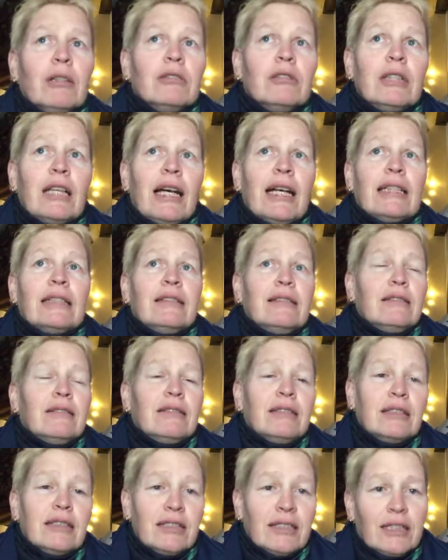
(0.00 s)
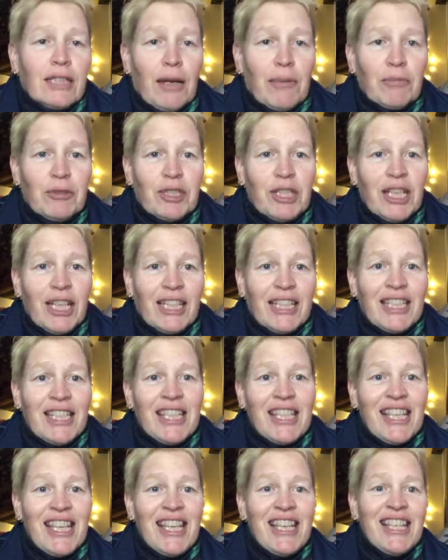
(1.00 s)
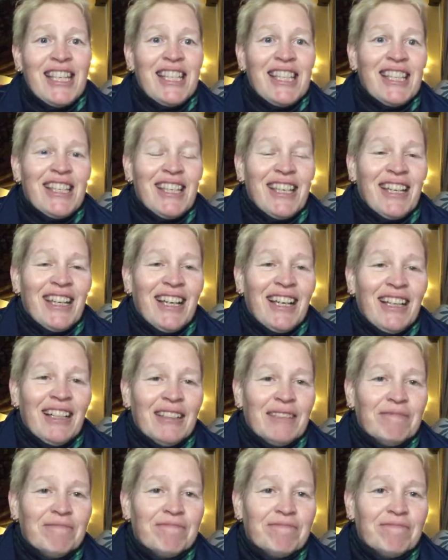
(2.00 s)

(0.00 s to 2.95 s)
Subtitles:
that subject since a